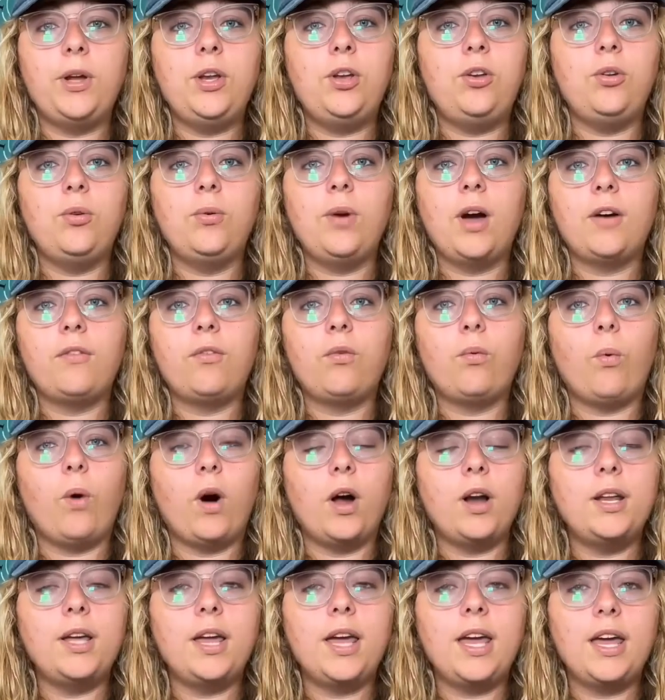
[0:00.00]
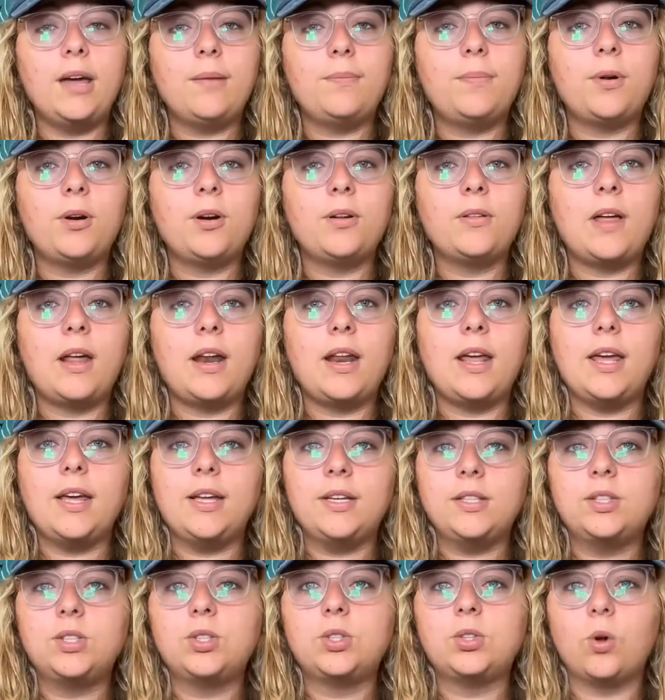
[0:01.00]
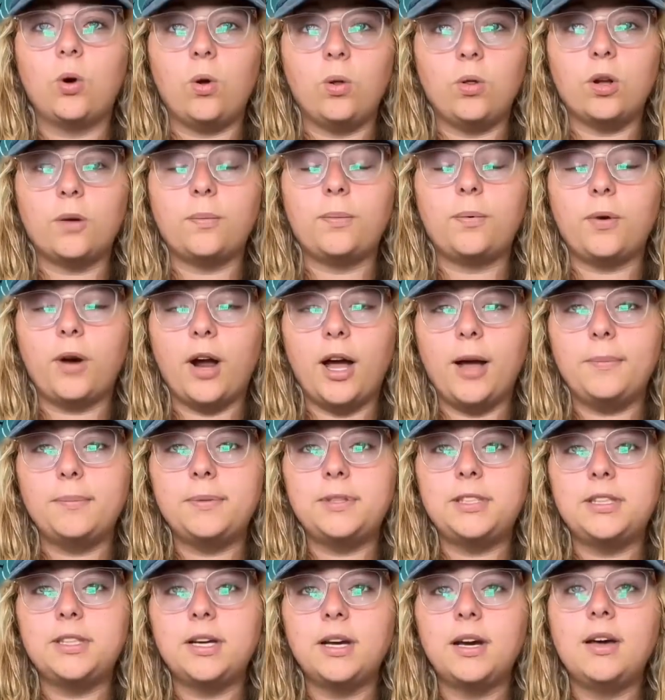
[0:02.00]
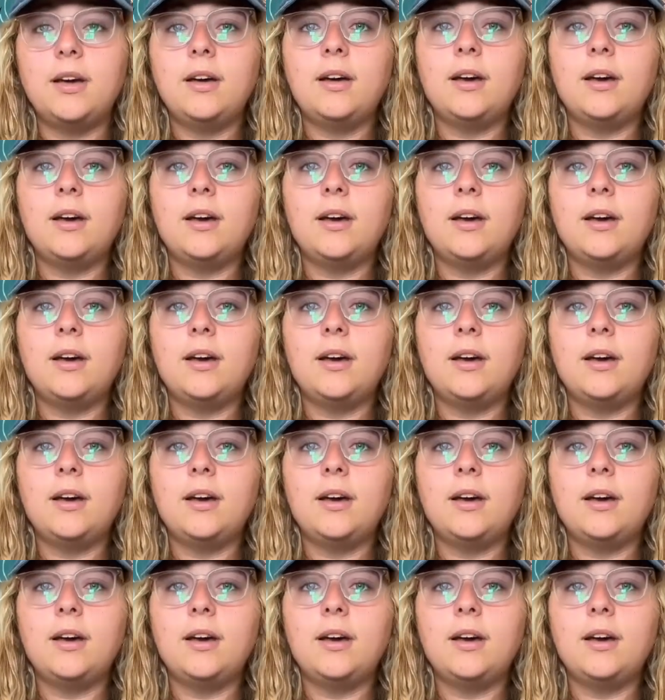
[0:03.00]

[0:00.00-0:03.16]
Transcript: We do have one camper that is solar prepped.